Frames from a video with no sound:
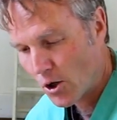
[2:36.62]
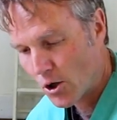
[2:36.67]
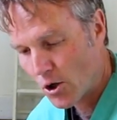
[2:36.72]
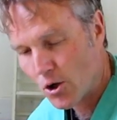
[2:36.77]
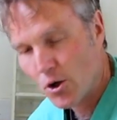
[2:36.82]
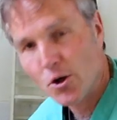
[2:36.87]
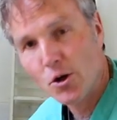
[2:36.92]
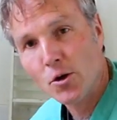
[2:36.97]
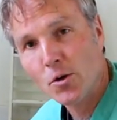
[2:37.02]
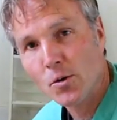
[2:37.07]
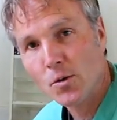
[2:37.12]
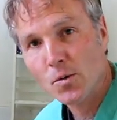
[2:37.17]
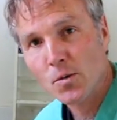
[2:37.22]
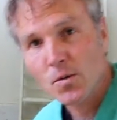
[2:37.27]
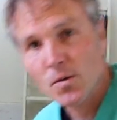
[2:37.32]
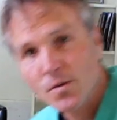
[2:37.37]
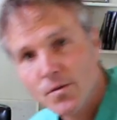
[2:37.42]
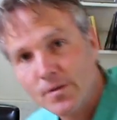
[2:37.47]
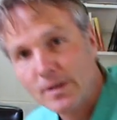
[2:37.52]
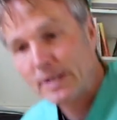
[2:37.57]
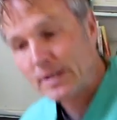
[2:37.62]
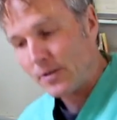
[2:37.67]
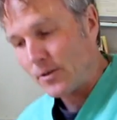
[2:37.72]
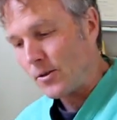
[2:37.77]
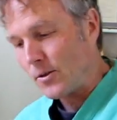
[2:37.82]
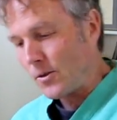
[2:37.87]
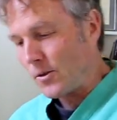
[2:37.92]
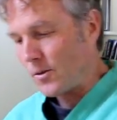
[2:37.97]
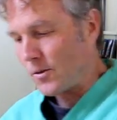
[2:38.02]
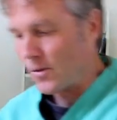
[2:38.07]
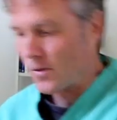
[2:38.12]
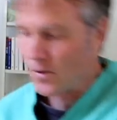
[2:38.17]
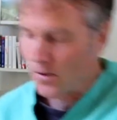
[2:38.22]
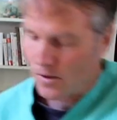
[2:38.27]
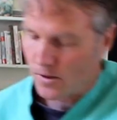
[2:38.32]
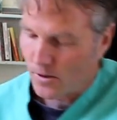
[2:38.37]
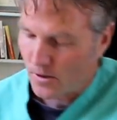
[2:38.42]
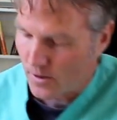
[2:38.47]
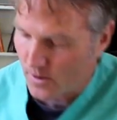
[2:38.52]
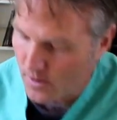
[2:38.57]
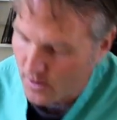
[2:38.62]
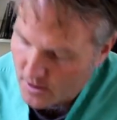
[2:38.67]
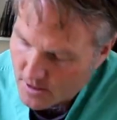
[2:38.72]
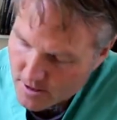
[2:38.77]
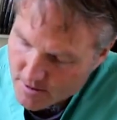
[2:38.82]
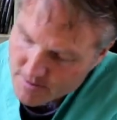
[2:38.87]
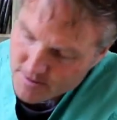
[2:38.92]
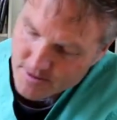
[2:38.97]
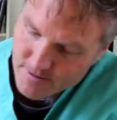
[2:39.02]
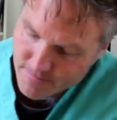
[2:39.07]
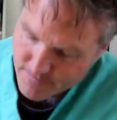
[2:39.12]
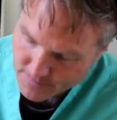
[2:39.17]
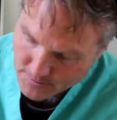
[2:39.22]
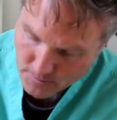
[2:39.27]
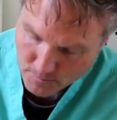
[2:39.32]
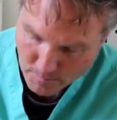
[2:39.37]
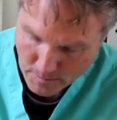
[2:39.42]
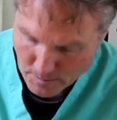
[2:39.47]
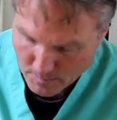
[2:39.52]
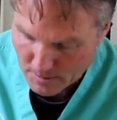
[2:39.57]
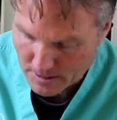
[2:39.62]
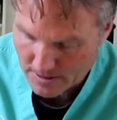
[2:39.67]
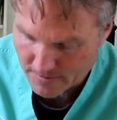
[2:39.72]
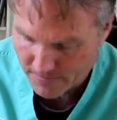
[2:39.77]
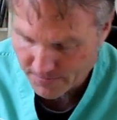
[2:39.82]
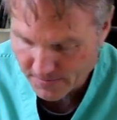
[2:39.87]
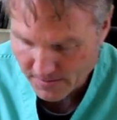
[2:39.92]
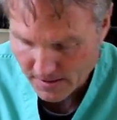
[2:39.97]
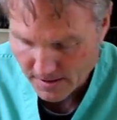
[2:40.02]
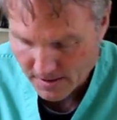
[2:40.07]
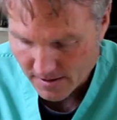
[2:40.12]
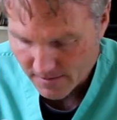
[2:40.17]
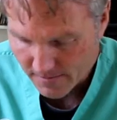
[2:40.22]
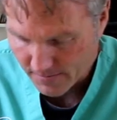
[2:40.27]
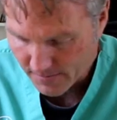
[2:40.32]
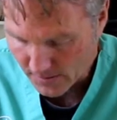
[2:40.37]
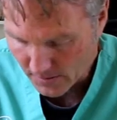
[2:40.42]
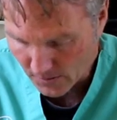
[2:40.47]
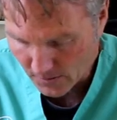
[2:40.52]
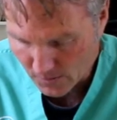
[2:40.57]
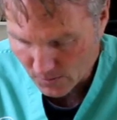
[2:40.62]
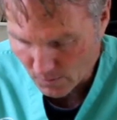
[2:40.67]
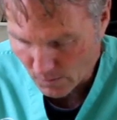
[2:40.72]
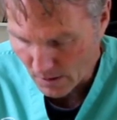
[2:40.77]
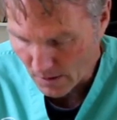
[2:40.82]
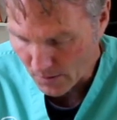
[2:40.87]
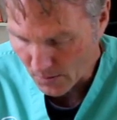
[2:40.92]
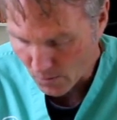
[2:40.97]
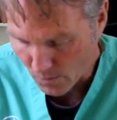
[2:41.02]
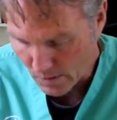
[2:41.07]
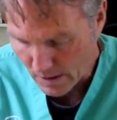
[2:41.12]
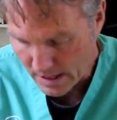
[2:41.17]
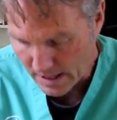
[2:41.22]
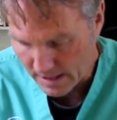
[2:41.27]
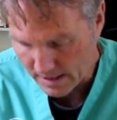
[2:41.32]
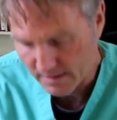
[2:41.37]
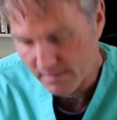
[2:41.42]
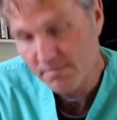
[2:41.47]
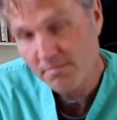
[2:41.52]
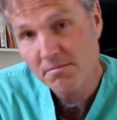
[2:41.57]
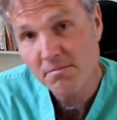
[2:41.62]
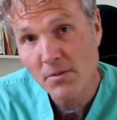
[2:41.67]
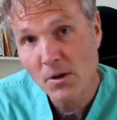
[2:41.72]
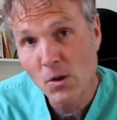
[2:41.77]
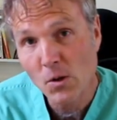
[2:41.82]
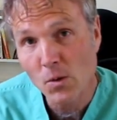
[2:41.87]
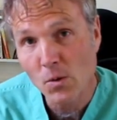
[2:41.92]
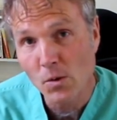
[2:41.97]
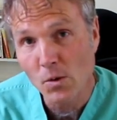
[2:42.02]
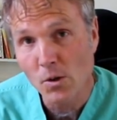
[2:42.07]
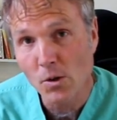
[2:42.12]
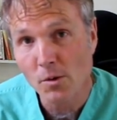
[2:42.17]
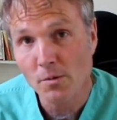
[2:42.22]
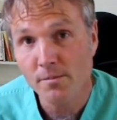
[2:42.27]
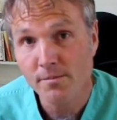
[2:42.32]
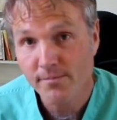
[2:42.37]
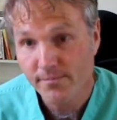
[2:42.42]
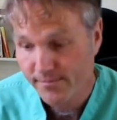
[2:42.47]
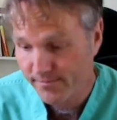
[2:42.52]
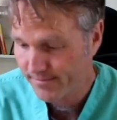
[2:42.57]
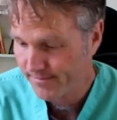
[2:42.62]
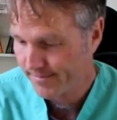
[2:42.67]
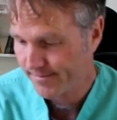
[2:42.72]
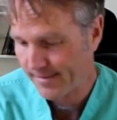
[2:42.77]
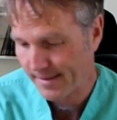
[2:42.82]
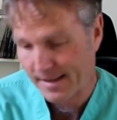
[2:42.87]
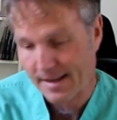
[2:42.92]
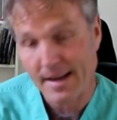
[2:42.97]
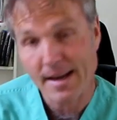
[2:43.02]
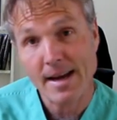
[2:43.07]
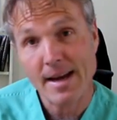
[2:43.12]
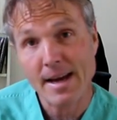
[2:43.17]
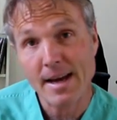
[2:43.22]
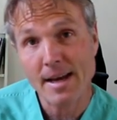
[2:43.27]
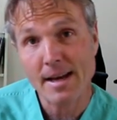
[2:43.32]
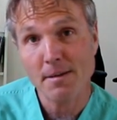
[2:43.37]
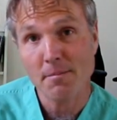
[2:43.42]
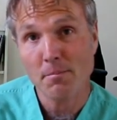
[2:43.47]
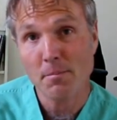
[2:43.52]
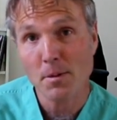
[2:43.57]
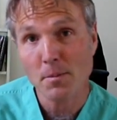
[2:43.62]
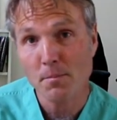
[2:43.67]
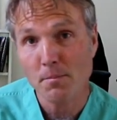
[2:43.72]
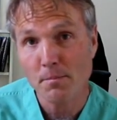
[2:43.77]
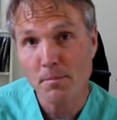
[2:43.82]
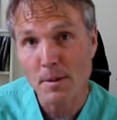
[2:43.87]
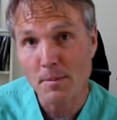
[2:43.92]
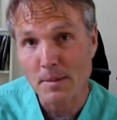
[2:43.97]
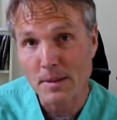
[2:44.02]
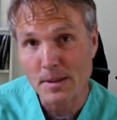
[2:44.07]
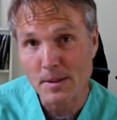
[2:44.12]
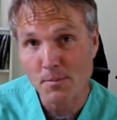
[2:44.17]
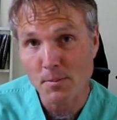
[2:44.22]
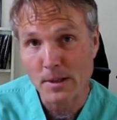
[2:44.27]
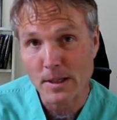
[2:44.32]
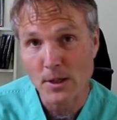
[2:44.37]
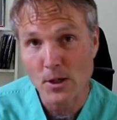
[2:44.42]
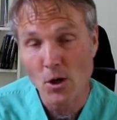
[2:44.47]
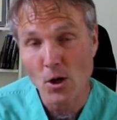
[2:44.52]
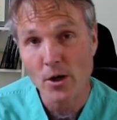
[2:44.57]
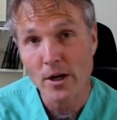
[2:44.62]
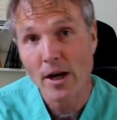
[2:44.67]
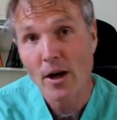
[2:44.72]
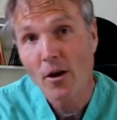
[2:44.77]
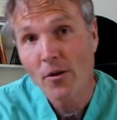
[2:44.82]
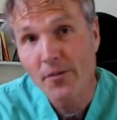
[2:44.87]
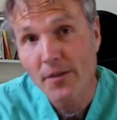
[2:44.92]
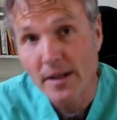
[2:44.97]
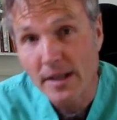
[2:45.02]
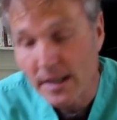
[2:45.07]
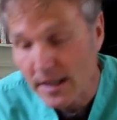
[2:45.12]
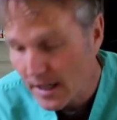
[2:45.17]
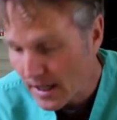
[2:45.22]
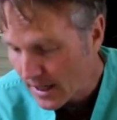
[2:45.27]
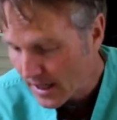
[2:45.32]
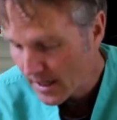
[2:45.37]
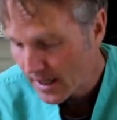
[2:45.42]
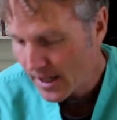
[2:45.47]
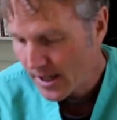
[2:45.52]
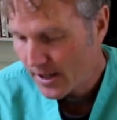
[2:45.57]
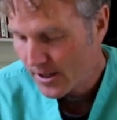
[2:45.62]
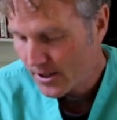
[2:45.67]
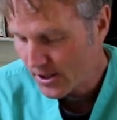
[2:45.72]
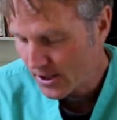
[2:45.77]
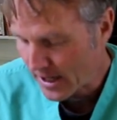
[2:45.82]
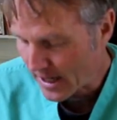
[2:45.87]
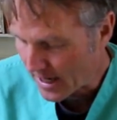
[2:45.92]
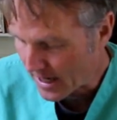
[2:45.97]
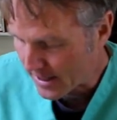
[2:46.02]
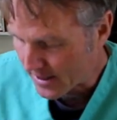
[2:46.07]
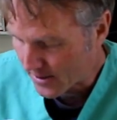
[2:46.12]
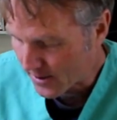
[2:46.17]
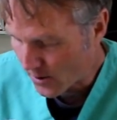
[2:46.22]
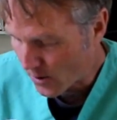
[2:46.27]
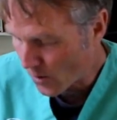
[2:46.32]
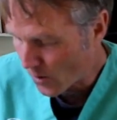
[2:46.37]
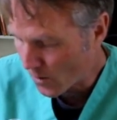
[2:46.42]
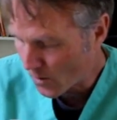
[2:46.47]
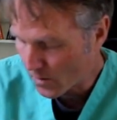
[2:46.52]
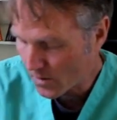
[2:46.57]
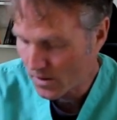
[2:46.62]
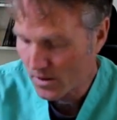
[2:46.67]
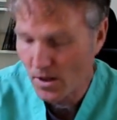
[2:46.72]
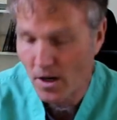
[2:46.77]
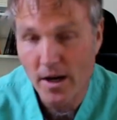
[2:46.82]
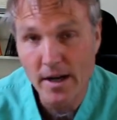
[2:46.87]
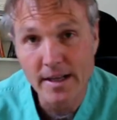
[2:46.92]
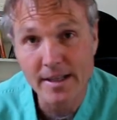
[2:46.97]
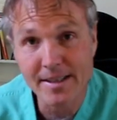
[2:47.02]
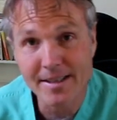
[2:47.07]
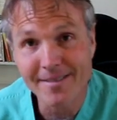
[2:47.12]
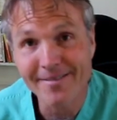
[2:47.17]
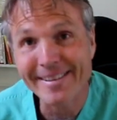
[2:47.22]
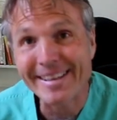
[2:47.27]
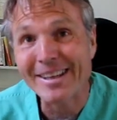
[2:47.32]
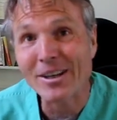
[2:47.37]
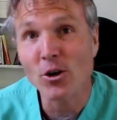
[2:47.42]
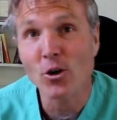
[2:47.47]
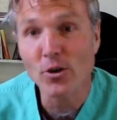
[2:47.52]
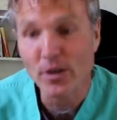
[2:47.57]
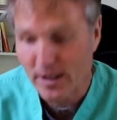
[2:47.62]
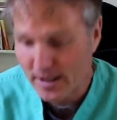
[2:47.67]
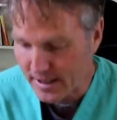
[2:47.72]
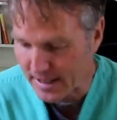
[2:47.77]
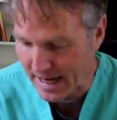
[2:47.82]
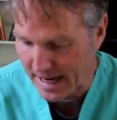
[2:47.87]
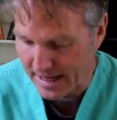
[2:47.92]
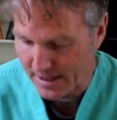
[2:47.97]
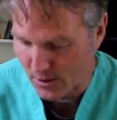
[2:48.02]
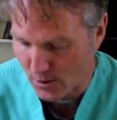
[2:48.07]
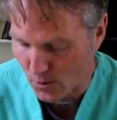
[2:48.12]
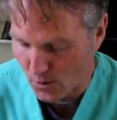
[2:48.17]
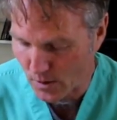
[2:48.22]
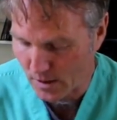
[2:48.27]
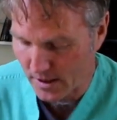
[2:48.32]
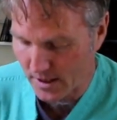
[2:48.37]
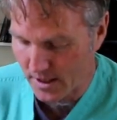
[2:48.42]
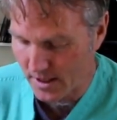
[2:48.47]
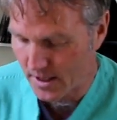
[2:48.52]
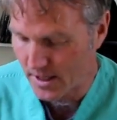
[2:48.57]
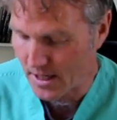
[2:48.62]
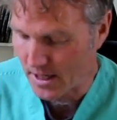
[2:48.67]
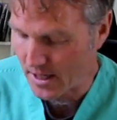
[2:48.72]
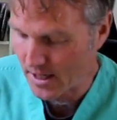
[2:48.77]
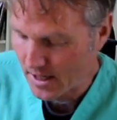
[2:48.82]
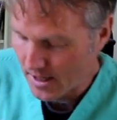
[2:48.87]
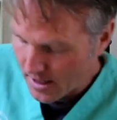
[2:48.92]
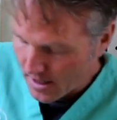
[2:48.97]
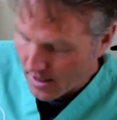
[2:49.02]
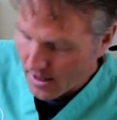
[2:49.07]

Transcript: Her nose feels, how does it feel, Pippi? Feels rather wet, cool, and Pippi's pretty darn healthy. She has no signs of illness, as you can see,